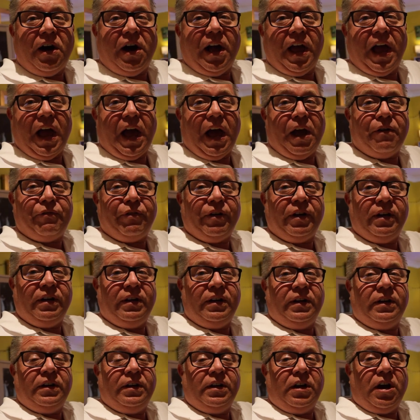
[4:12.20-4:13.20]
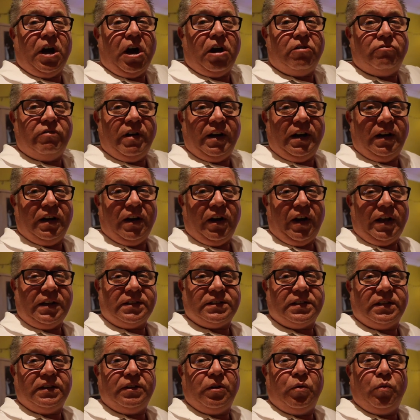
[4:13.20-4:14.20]
have a ring
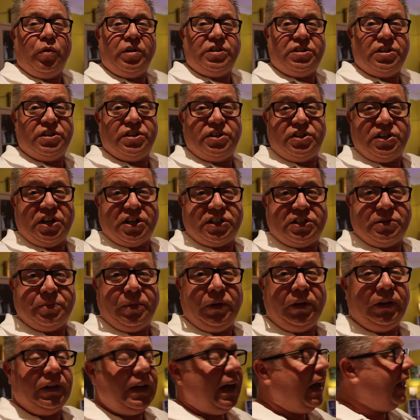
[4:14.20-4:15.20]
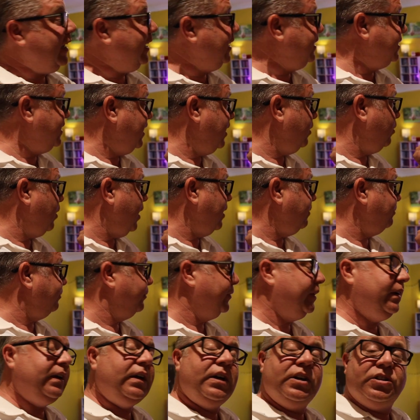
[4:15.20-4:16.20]
light, which is adjustable, LED one,
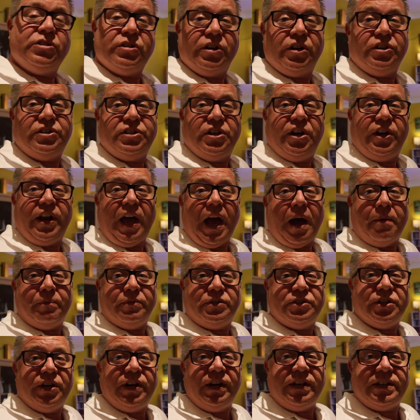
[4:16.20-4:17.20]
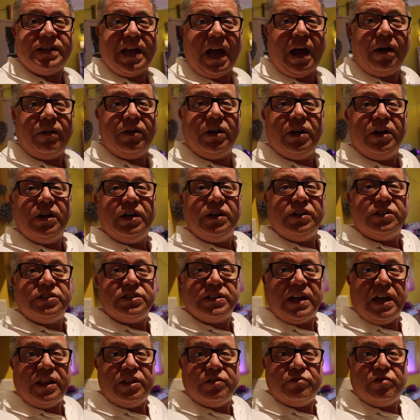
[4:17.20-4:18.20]
so I can turn it up and turn it down
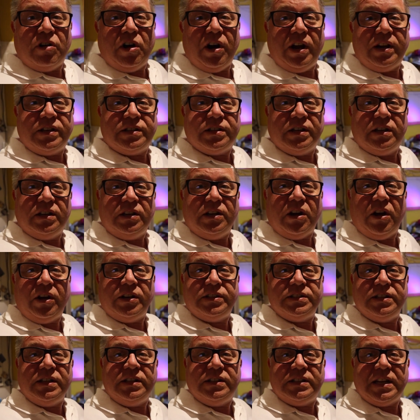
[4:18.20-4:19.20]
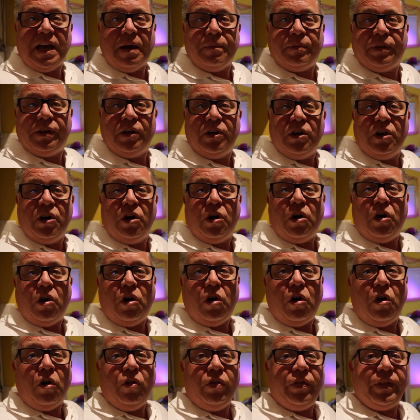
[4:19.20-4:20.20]
to get the right lighting depth
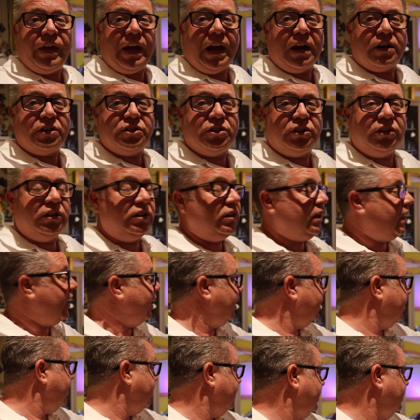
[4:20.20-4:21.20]
on the actual